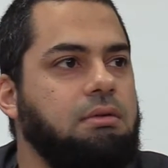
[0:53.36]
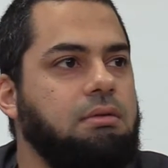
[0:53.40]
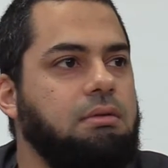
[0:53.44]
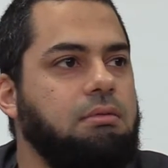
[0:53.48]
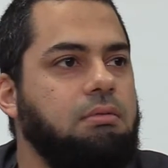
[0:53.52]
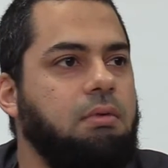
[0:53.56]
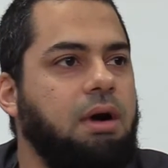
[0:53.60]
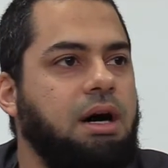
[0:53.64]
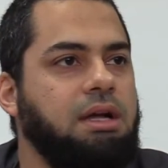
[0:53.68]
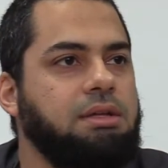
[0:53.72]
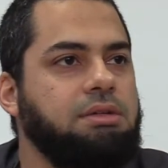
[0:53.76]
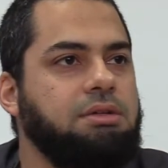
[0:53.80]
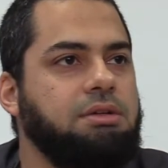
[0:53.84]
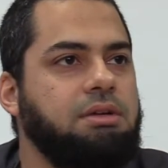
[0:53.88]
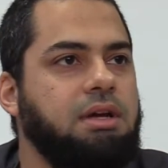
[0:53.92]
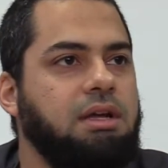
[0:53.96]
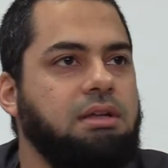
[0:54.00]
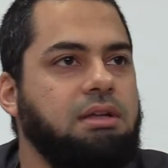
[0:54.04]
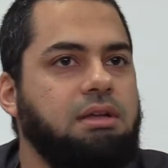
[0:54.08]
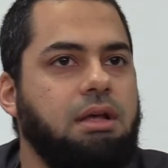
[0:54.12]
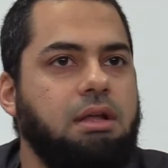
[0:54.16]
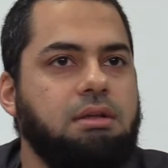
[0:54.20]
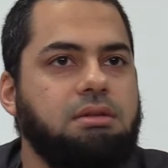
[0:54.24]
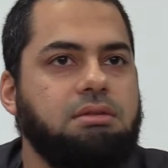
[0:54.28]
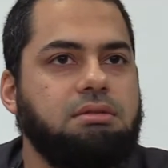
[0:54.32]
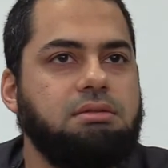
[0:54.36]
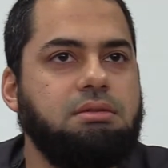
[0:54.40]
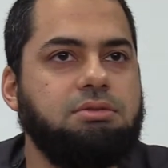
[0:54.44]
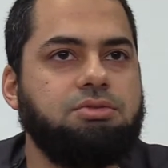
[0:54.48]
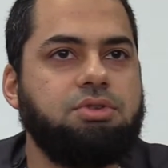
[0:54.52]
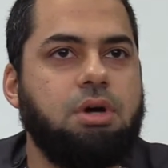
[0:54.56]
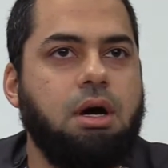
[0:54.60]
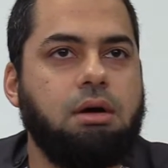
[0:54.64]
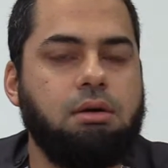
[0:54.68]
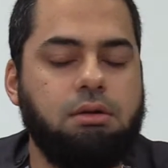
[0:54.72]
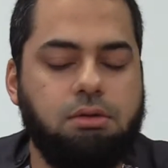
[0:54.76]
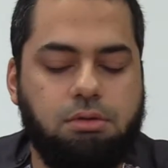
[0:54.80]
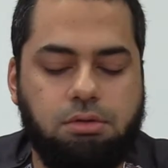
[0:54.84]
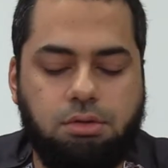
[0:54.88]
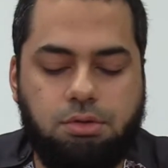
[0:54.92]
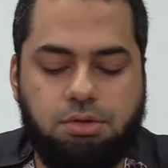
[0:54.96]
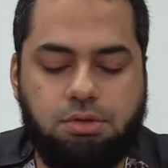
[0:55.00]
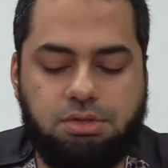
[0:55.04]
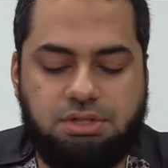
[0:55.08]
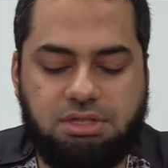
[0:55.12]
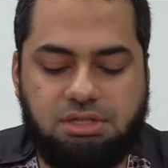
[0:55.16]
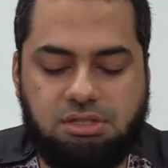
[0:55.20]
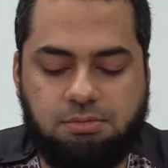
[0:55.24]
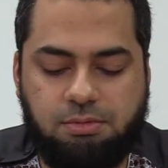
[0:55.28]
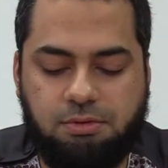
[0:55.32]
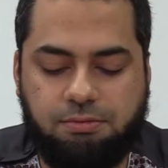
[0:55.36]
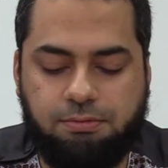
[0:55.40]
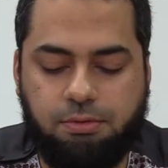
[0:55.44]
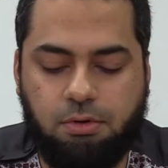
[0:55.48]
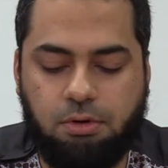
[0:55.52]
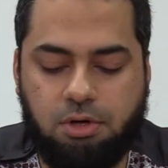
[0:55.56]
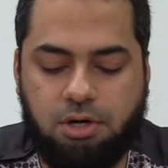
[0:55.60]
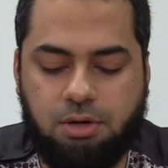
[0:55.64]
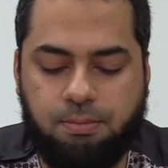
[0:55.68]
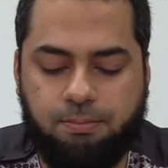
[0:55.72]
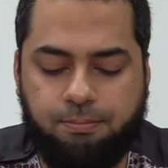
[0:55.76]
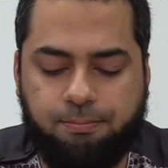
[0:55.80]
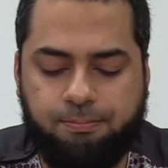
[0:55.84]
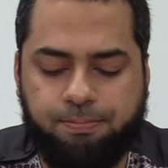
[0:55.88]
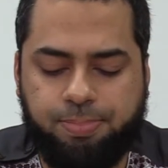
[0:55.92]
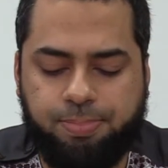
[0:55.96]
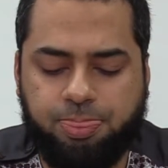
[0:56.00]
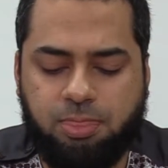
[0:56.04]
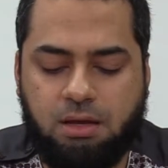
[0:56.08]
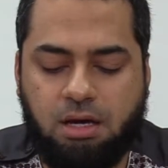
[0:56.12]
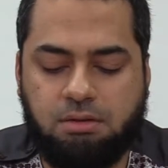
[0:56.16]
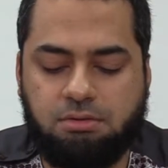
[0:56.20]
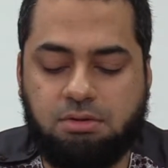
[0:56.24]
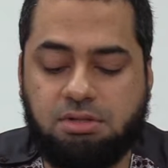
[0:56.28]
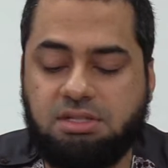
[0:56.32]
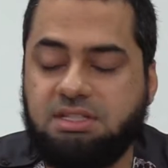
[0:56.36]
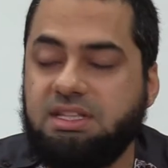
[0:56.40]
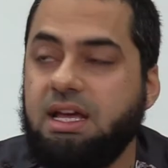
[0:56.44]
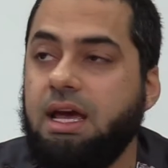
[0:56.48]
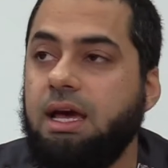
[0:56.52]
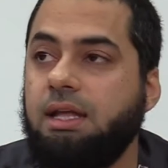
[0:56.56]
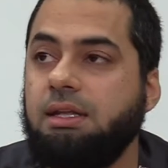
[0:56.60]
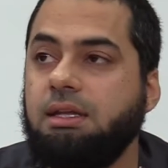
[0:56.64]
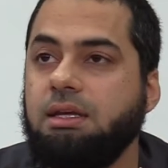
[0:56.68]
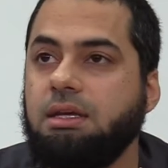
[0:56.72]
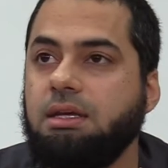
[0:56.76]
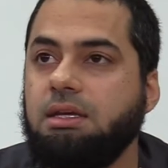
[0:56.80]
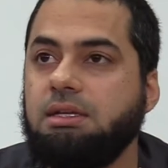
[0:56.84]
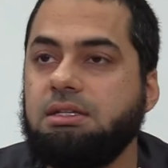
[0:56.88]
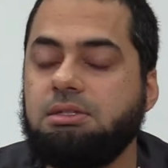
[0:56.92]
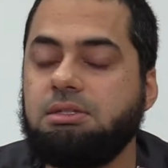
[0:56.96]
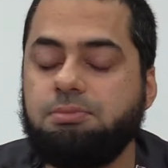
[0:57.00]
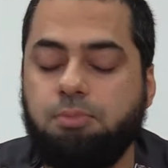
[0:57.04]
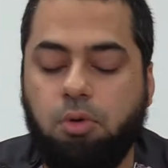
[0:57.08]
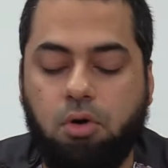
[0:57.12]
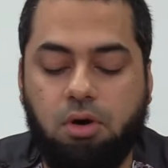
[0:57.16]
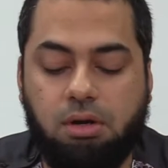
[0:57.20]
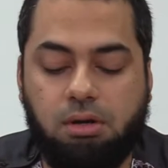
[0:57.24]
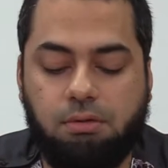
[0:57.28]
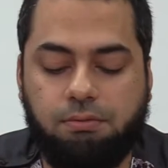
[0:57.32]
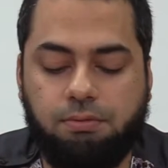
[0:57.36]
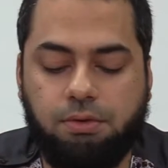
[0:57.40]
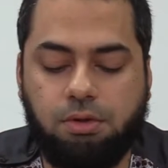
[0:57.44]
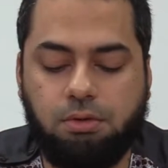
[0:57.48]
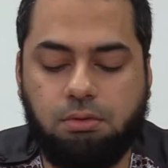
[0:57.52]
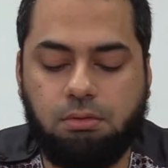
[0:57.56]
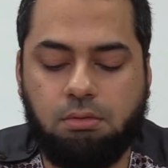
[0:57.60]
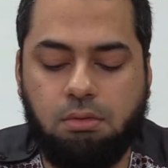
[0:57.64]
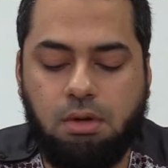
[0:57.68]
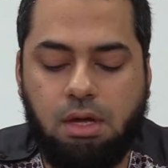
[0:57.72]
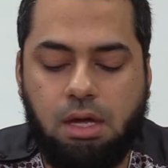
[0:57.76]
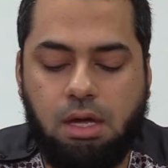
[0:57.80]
wander and draw conclusions before understanding his point of view.